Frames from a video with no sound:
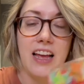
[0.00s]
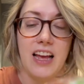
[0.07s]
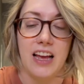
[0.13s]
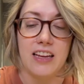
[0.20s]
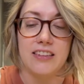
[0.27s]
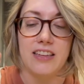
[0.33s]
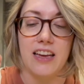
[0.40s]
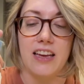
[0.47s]

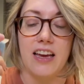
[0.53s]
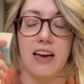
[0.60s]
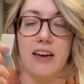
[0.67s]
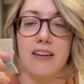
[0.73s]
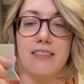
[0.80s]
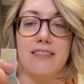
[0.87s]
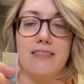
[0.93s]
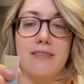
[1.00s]
I'll take
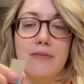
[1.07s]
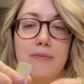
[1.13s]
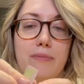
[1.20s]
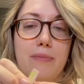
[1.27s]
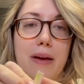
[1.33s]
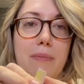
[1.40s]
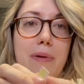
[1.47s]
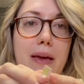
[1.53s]
out
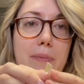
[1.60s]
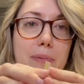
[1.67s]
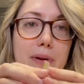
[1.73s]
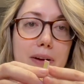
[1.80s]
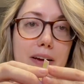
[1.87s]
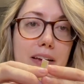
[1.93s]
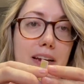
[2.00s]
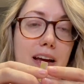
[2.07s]
my
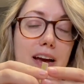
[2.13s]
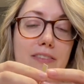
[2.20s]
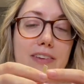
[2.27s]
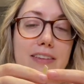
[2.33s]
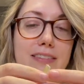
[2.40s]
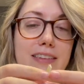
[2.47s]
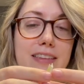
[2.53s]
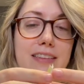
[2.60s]
paper, and
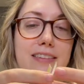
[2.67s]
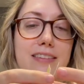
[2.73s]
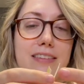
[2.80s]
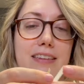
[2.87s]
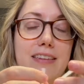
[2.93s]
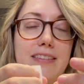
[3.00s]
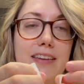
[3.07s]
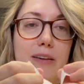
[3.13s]
obviously this is
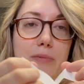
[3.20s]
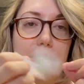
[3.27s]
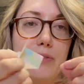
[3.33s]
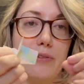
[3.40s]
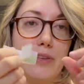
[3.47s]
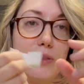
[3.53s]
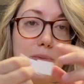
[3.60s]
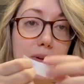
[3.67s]
going to tell me to
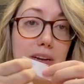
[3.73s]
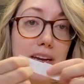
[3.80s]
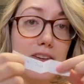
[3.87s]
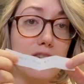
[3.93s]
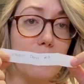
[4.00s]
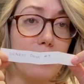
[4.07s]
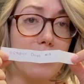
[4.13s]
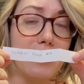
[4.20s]
read the book I
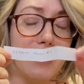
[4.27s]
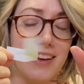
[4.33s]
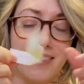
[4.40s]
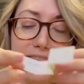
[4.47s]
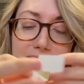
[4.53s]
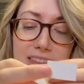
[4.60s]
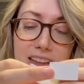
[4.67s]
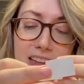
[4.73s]
just put in it.
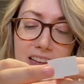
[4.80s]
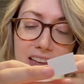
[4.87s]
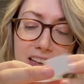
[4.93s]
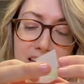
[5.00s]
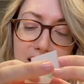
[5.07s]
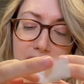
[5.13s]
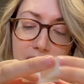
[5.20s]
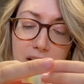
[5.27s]

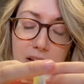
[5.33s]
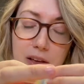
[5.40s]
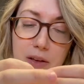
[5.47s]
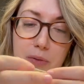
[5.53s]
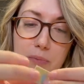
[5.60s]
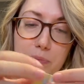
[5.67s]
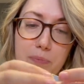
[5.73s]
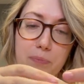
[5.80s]

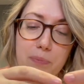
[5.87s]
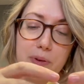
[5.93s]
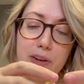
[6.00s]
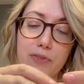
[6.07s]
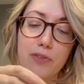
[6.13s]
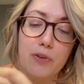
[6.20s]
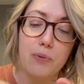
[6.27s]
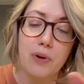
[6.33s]
But
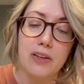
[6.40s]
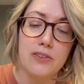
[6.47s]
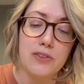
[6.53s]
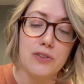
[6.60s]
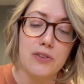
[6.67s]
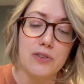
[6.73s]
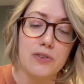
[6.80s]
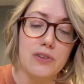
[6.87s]
if you want
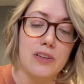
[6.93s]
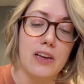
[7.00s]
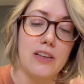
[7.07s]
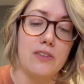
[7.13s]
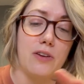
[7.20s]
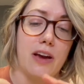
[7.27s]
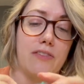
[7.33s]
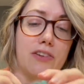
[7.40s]
to, and
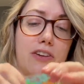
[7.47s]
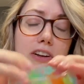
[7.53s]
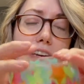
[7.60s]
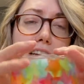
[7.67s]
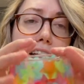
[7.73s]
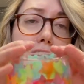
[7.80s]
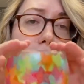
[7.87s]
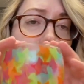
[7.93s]
you have a
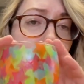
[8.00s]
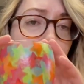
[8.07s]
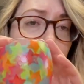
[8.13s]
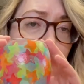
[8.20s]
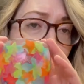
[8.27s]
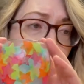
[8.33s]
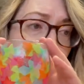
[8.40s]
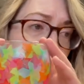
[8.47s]
Cricut at home, or
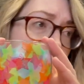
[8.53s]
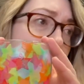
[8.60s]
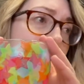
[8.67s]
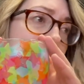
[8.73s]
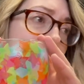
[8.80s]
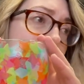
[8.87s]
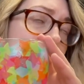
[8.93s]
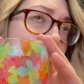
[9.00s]
you
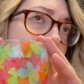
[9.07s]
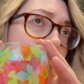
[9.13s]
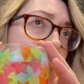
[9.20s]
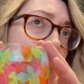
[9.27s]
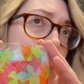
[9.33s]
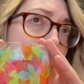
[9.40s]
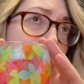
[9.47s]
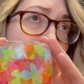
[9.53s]
want
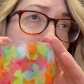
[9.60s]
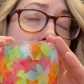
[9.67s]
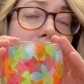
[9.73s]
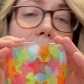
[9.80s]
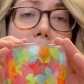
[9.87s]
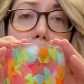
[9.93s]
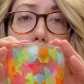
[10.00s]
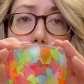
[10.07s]
to wait
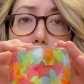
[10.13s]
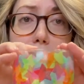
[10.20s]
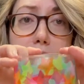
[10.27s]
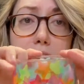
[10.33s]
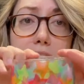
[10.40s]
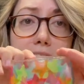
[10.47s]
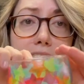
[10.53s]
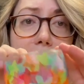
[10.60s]
and use our
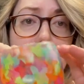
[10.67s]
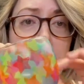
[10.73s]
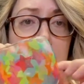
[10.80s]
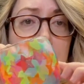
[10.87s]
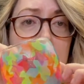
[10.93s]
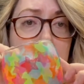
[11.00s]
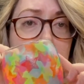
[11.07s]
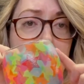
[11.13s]
Cricut, you
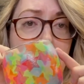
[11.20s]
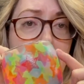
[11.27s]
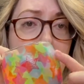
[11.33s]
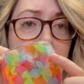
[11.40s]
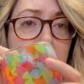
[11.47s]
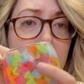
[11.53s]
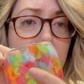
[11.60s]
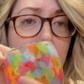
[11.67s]
can
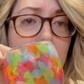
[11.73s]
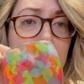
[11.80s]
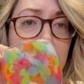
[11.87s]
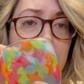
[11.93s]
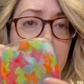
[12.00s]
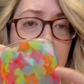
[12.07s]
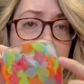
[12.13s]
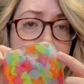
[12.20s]
cut out in
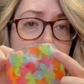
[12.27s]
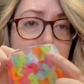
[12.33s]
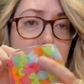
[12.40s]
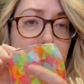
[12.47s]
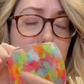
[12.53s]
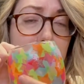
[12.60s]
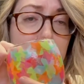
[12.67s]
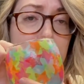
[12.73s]
fancy
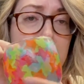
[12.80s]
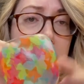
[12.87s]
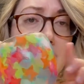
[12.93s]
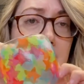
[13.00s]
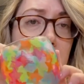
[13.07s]
script